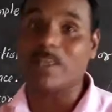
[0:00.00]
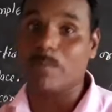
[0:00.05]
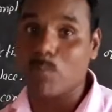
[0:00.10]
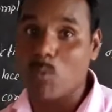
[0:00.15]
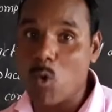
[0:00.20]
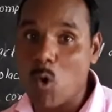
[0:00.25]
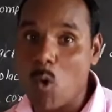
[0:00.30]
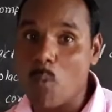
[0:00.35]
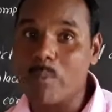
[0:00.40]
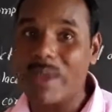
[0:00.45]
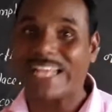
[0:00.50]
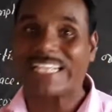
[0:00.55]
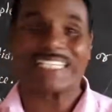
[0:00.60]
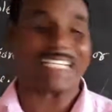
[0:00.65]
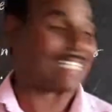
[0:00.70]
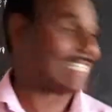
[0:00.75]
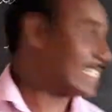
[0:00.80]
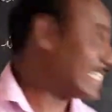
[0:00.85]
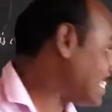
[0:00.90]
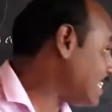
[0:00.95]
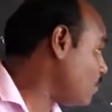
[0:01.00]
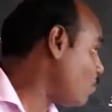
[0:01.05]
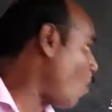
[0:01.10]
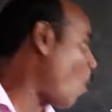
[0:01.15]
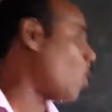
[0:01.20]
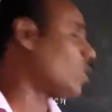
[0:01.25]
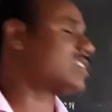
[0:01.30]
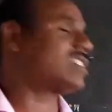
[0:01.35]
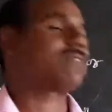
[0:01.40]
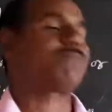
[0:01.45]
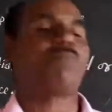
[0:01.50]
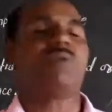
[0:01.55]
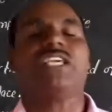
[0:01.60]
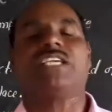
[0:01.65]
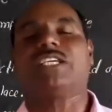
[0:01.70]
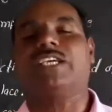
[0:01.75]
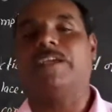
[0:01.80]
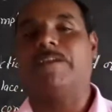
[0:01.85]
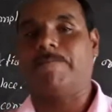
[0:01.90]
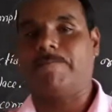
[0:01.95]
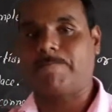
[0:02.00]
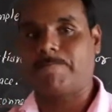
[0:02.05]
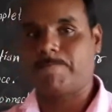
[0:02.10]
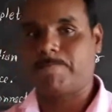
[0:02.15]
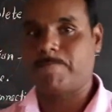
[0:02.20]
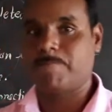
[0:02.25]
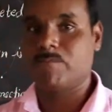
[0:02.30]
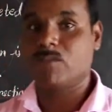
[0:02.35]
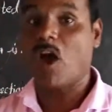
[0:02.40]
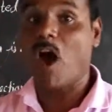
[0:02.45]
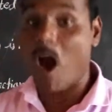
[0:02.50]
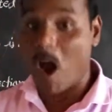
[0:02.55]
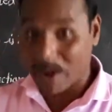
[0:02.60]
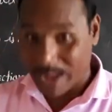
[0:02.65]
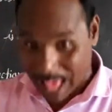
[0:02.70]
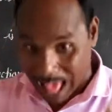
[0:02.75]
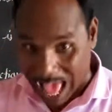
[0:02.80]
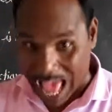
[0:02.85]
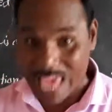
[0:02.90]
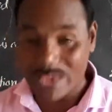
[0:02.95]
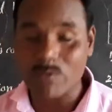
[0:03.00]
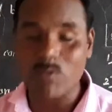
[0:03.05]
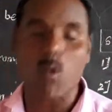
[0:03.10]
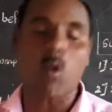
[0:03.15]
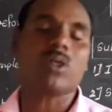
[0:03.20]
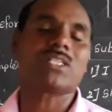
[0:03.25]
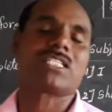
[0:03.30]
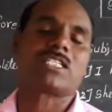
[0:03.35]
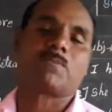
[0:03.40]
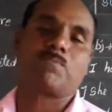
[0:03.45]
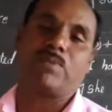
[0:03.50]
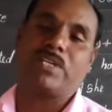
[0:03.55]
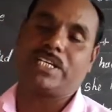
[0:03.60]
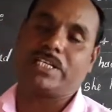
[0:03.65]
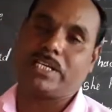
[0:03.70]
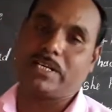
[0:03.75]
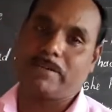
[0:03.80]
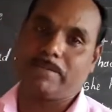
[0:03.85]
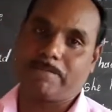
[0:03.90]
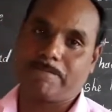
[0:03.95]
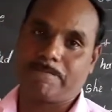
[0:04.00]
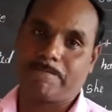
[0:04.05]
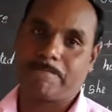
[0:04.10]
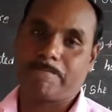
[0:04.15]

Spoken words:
the moment she was speaking or I was speaking.